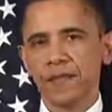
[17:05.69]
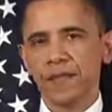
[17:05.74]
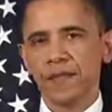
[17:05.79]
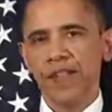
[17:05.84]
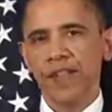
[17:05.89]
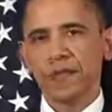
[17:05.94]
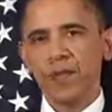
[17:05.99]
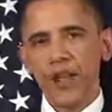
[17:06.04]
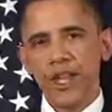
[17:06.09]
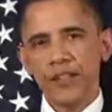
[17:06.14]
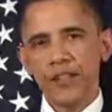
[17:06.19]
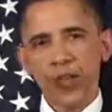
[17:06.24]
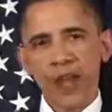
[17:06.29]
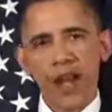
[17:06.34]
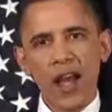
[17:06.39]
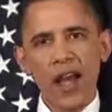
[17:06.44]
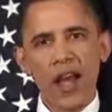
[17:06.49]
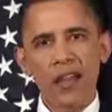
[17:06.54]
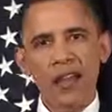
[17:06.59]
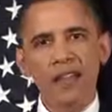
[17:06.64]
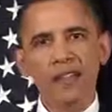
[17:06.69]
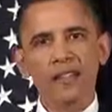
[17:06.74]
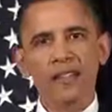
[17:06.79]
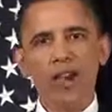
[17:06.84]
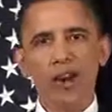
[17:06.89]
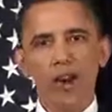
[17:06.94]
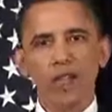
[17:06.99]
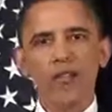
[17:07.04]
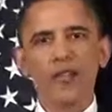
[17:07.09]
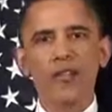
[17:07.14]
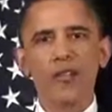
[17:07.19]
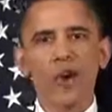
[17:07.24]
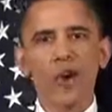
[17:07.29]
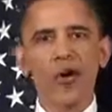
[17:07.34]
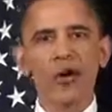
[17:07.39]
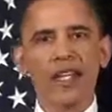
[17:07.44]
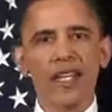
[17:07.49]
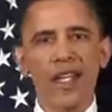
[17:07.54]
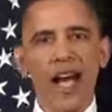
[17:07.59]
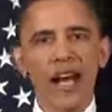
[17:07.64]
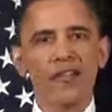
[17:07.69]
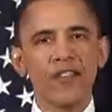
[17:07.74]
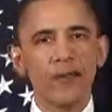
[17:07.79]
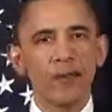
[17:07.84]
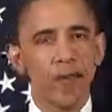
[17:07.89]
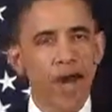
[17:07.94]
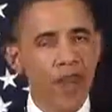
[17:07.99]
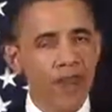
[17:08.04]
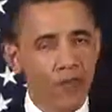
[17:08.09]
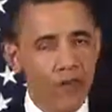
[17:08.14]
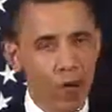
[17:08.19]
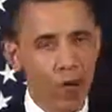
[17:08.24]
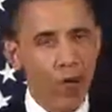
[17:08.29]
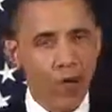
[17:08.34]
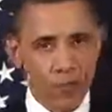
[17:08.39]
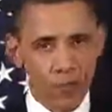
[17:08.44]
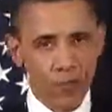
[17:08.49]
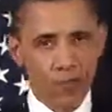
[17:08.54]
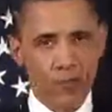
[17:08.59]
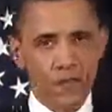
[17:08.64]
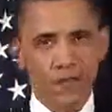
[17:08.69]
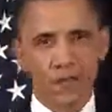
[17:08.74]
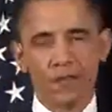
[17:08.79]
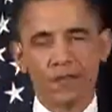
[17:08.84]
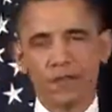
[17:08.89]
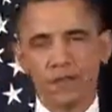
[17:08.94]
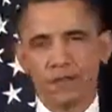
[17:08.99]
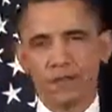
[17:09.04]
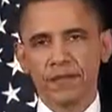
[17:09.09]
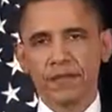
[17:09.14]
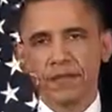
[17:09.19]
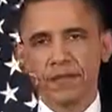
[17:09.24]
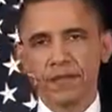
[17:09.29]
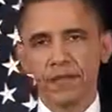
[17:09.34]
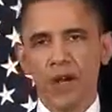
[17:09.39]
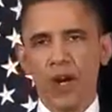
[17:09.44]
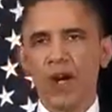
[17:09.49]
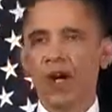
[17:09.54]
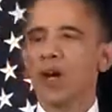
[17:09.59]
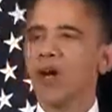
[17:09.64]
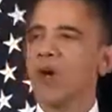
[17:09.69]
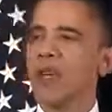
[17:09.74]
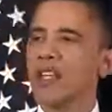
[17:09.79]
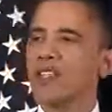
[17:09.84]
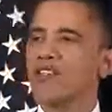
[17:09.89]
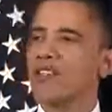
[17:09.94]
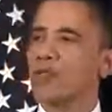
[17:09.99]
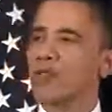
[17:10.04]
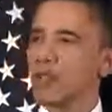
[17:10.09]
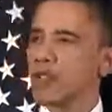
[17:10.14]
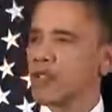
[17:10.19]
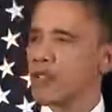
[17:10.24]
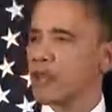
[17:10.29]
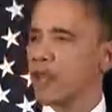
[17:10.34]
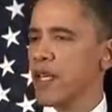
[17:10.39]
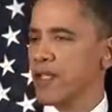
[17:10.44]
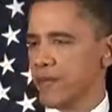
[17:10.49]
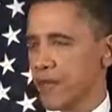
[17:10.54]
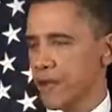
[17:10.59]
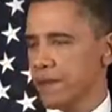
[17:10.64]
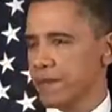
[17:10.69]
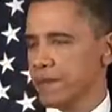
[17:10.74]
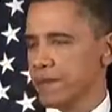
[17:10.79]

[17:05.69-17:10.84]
If we tried to overthrow Gaddafi by force, our coalition would splinter.